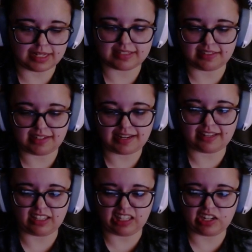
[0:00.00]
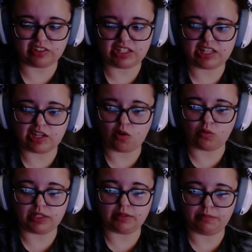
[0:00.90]
That's literally the
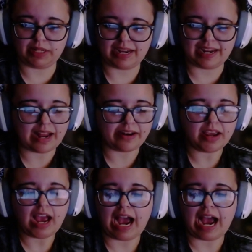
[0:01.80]
only complaint I had.